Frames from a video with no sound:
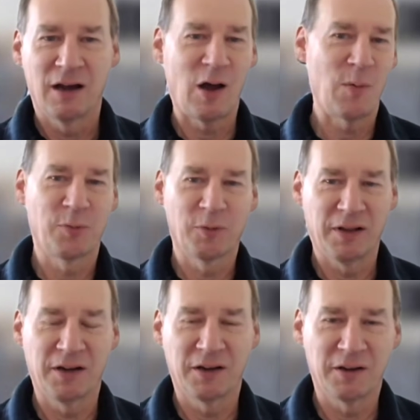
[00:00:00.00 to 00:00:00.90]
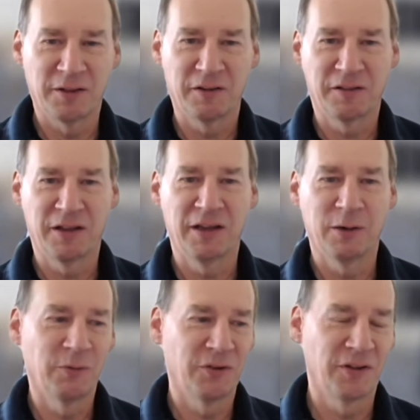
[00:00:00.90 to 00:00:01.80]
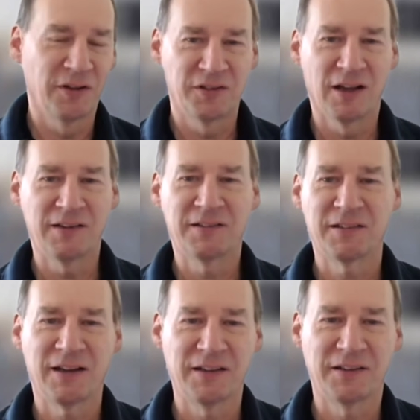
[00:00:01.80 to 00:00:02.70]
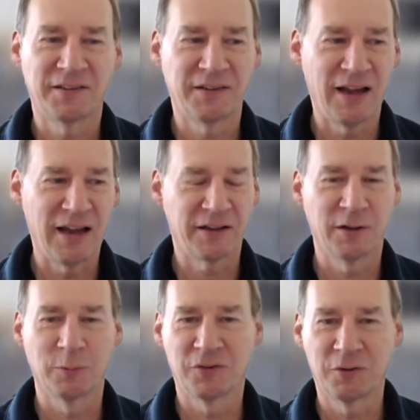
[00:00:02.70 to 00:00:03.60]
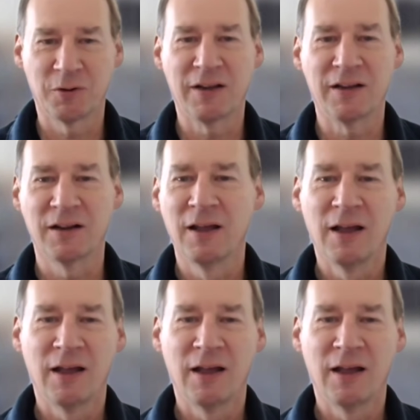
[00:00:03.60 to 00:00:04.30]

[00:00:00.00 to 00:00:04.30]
operated on the thing, and it was this nice tight stack that was great